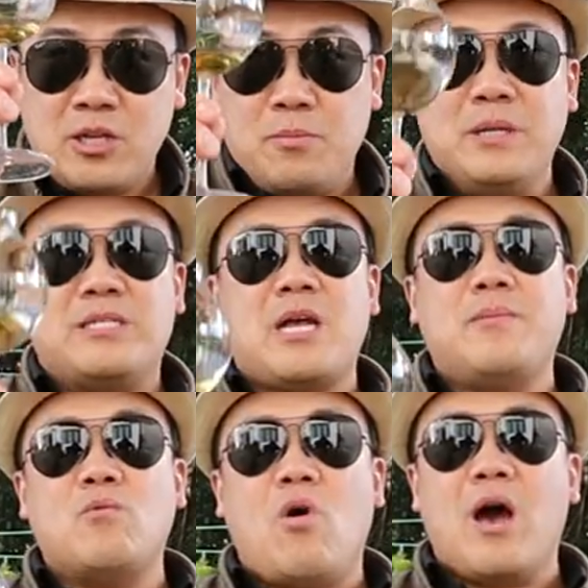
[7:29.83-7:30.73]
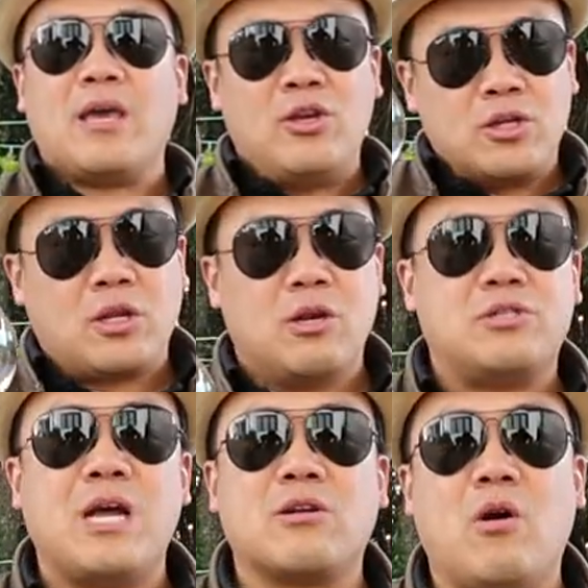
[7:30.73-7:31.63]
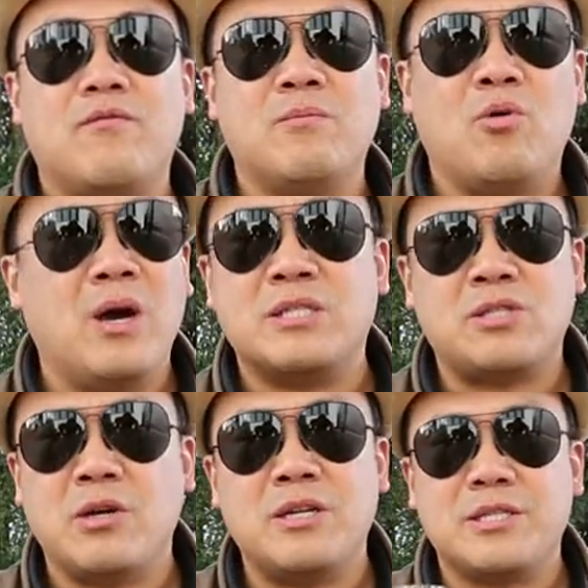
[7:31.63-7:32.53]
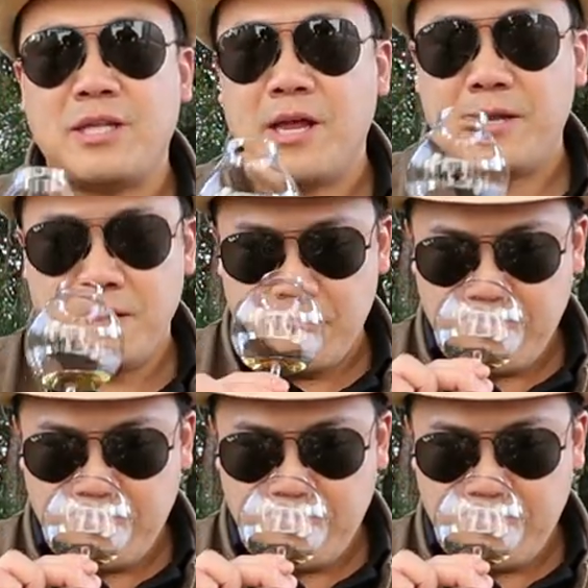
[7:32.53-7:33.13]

can you please tell me why you'd close down Convalmore? I just don't understand.